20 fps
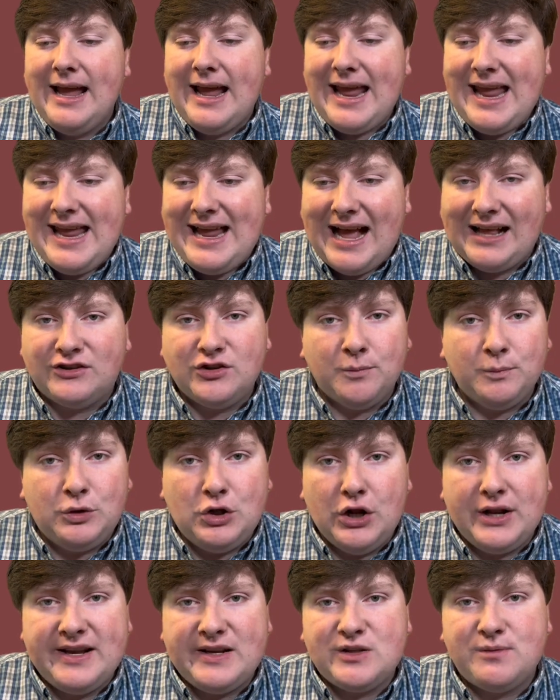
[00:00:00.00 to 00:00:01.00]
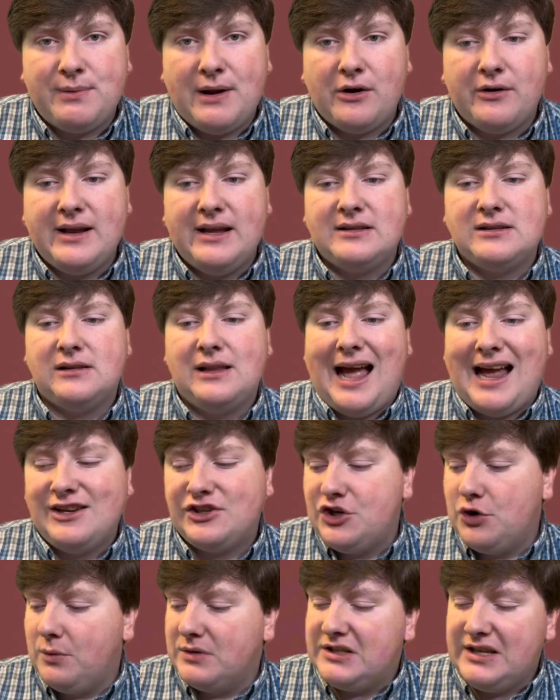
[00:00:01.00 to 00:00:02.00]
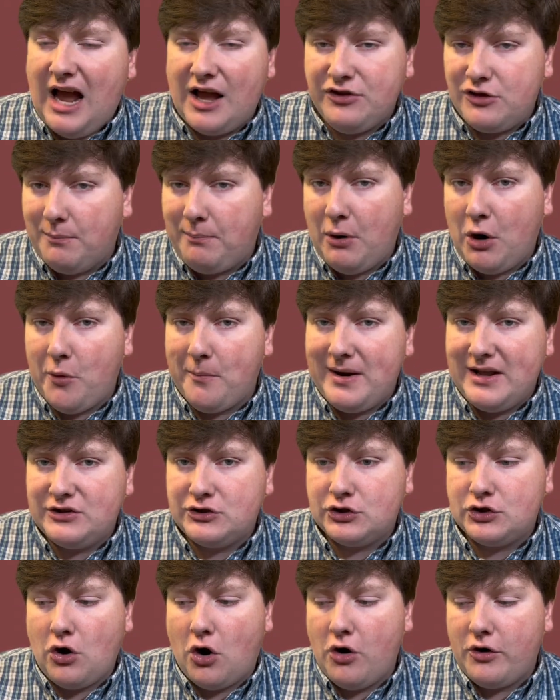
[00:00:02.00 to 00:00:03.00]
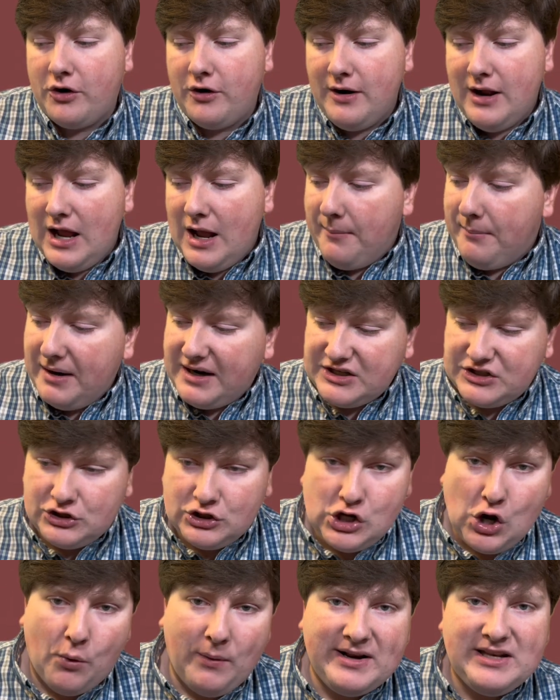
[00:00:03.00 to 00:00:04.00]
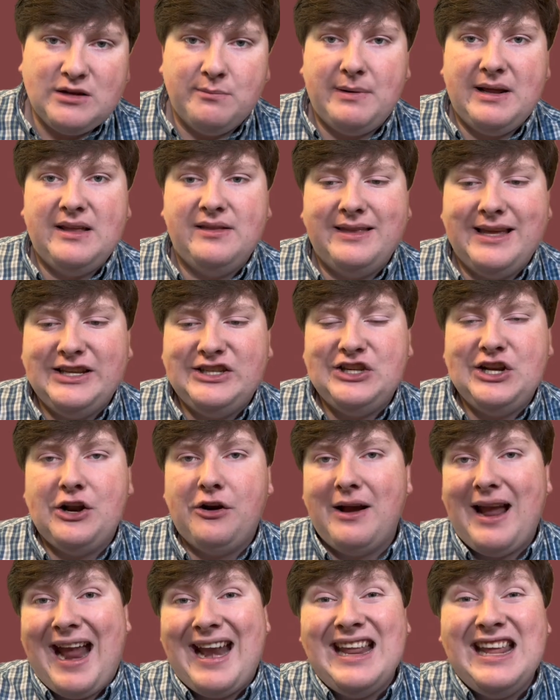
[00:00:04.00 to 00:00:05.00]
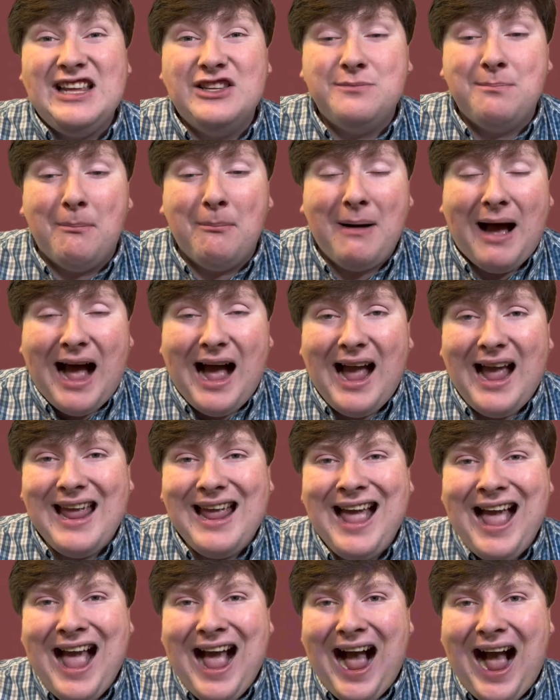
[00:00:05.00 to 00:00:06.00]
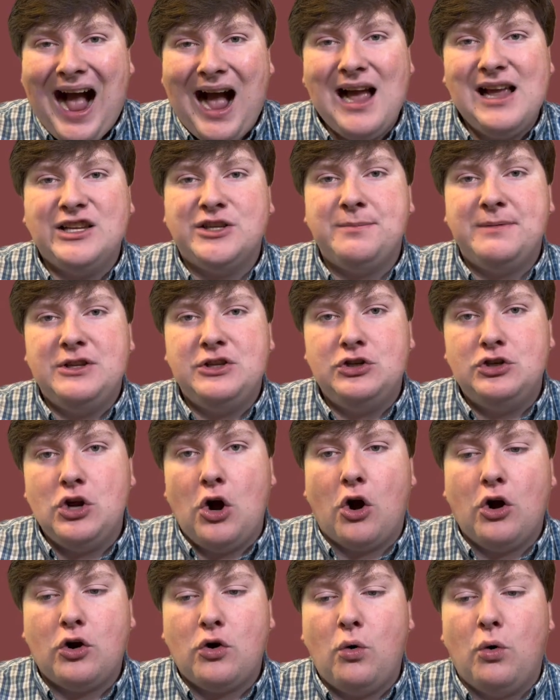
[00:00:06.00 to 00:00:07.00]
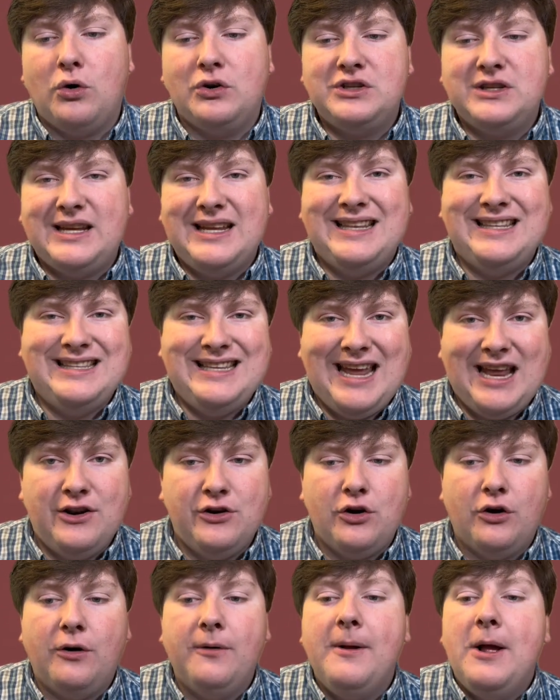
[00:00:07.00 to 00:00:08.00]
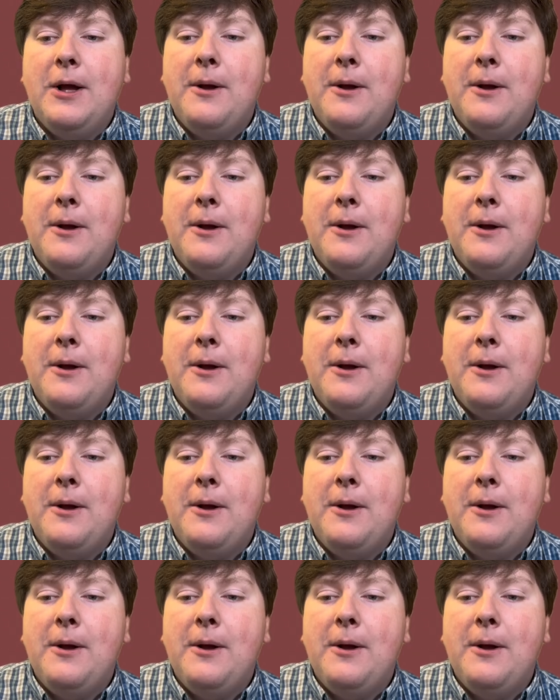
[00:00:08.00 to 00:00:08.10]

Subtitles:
He got some good experience last year, was not the permanent starter, but is going to be this year, and he's my Heisman dark horse contender.